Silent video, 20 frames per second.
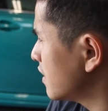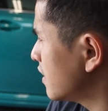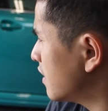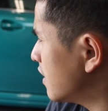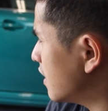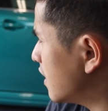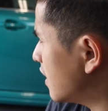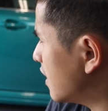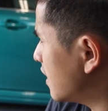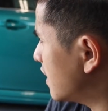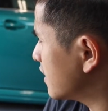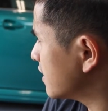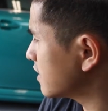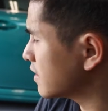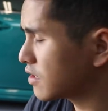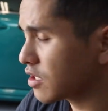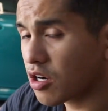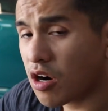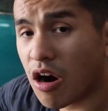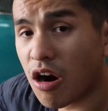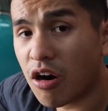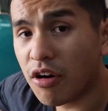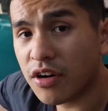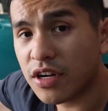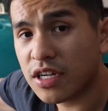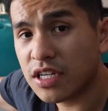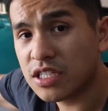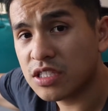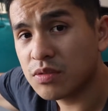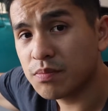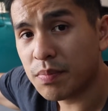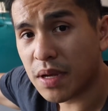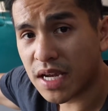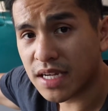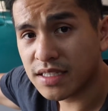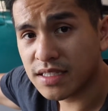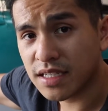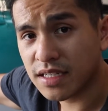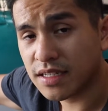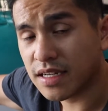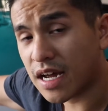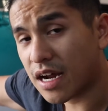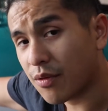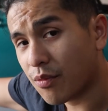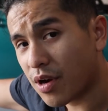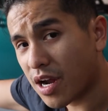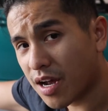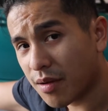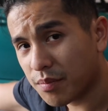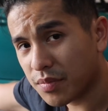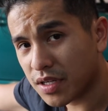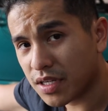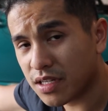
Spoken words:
The car is painted, not wrapped.